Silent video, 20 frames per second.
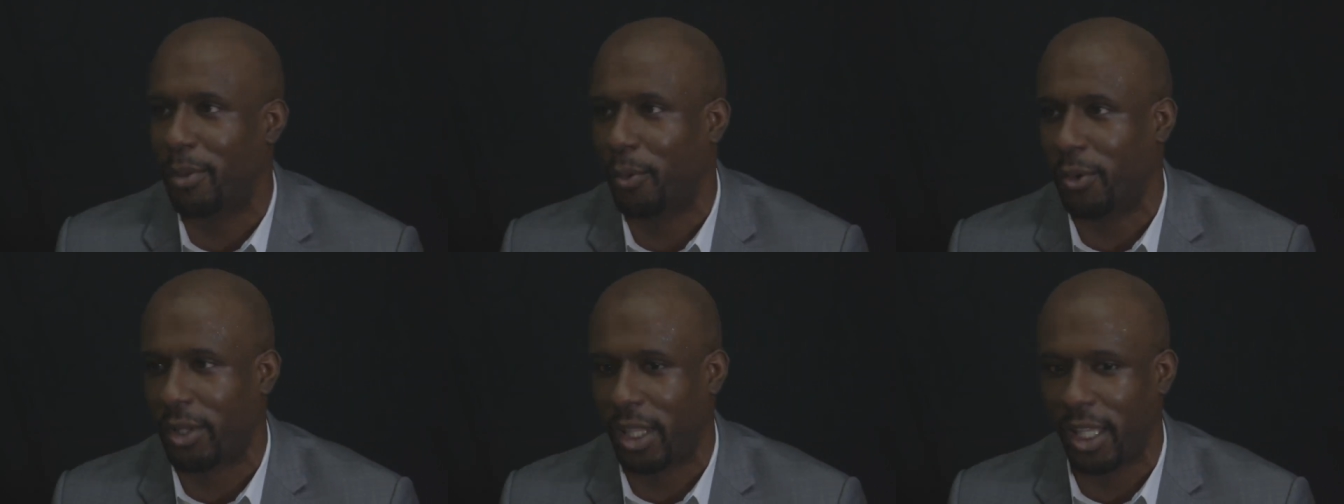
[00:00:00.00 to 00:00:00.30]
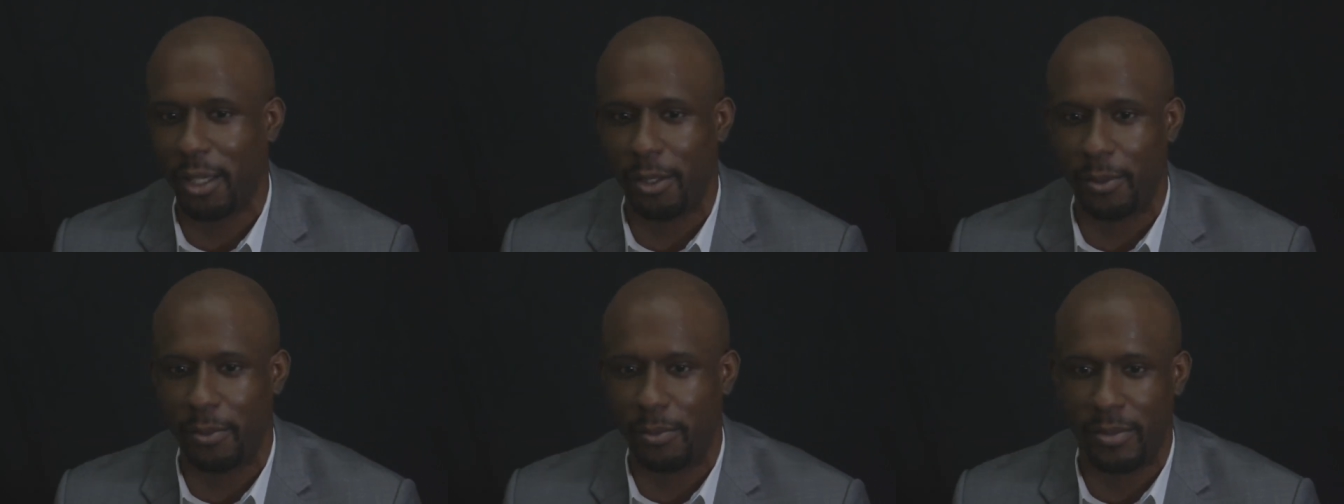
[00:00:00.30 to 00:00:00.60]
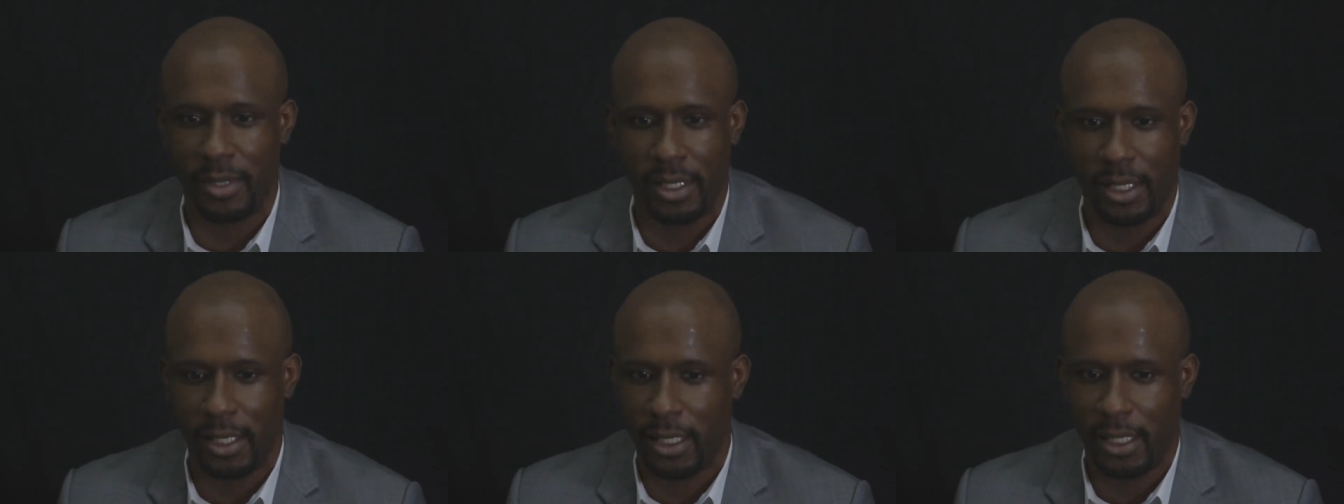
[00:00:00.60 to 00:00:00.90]
But with
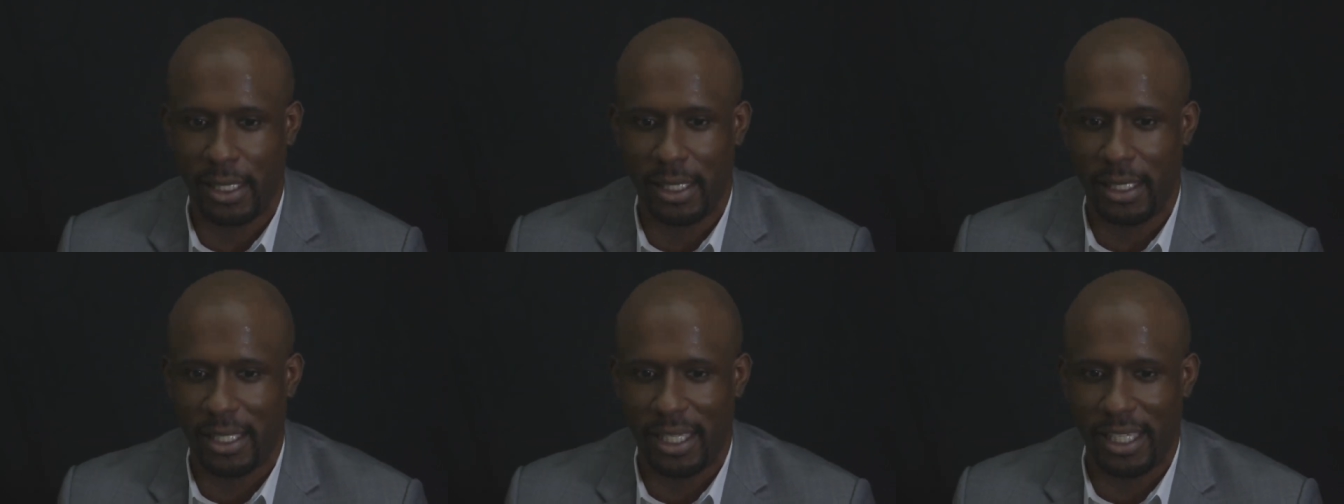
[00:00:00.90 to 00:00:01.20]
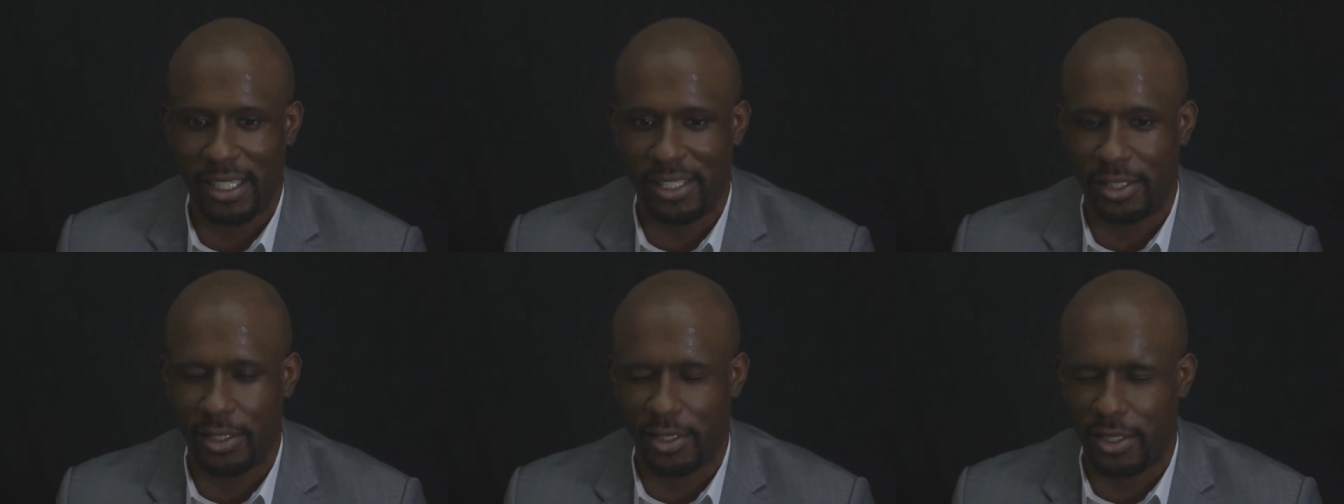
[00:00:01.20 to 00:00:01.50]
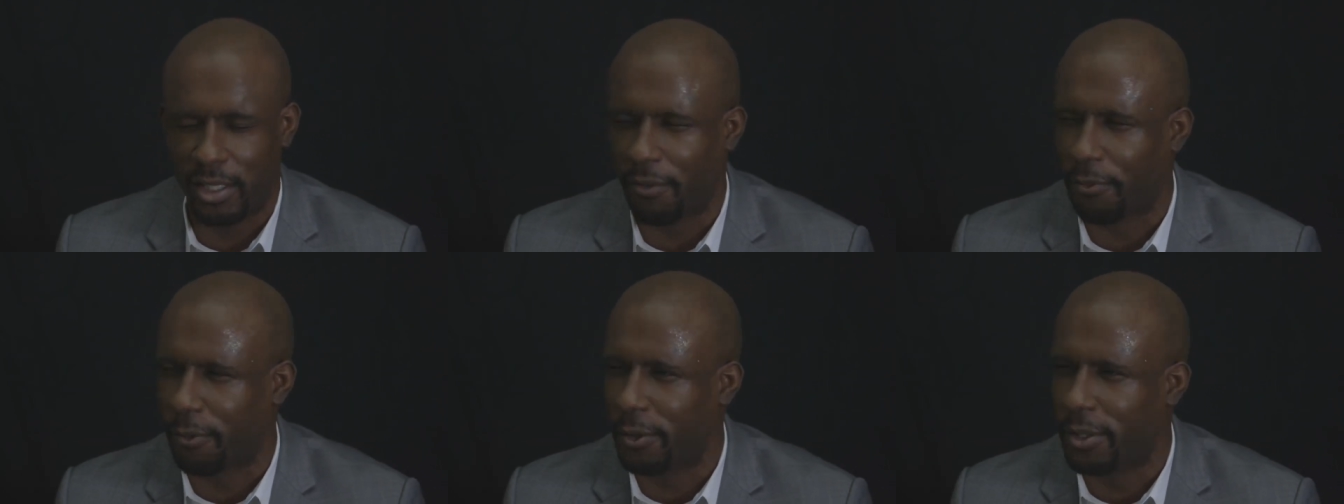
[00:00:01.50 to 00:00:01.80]
him, it's
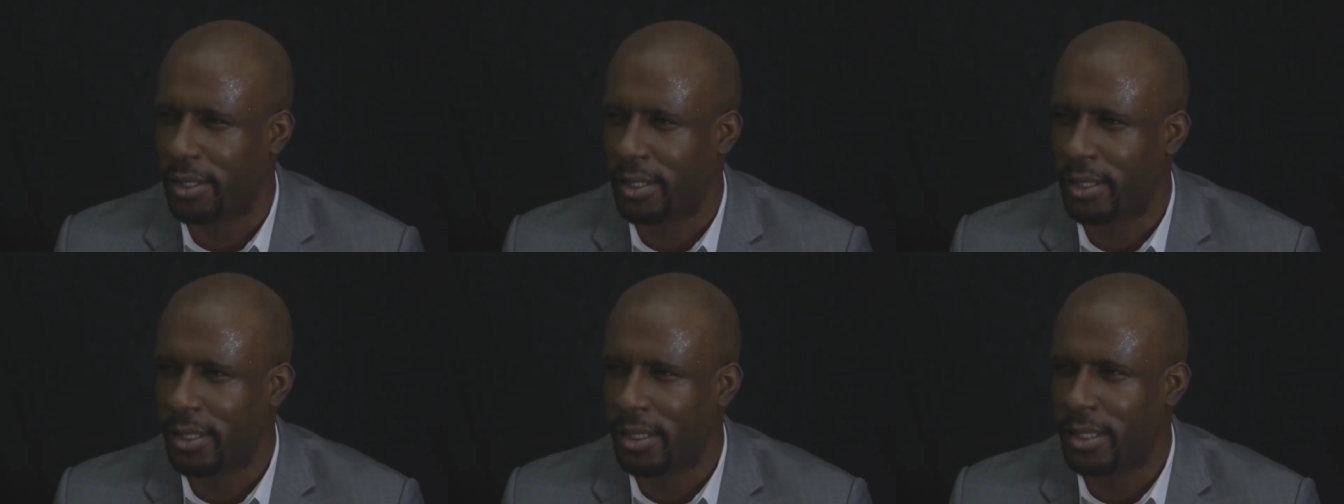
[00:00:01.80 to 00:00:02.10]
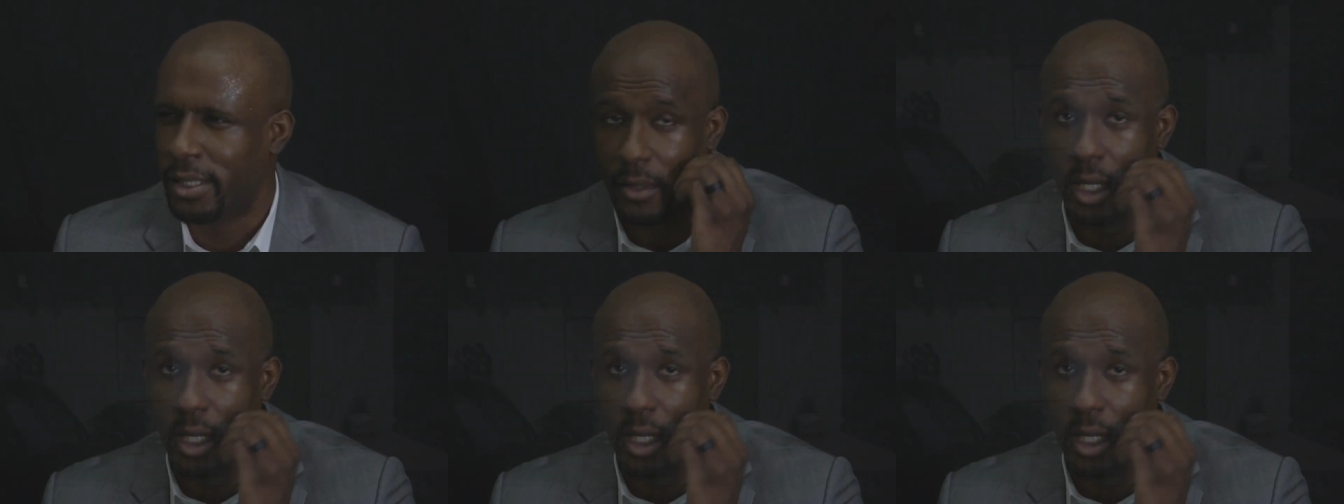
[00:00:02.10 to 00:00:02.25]
just different.